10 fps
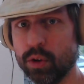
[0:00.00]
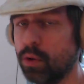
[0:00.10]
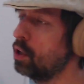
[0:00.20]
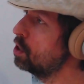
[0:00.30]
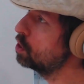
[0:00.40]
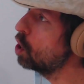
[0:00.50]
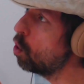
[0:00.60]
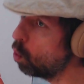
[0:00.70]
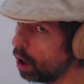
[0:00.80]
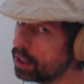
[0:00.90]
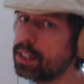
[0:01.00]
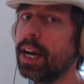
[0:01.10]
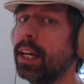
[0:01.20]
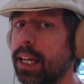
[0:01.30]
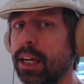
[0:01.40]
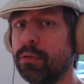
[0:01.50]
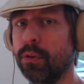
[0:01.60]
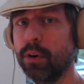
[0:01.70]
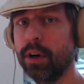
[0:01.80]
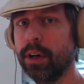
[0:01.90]
or this is one technique
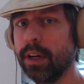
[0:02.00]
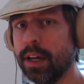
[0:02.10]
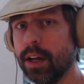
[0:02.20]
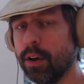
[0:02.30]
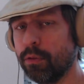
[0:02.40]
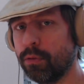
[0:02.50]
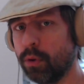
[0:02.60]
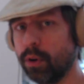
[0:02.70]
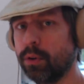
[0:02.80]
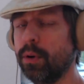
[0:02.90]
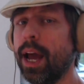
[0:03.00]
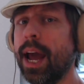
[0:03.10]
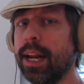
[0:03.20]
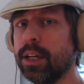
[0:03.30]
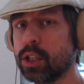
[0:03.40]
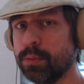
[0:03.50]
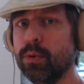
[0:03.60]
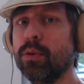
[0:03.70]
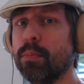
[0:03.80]
for creating smooth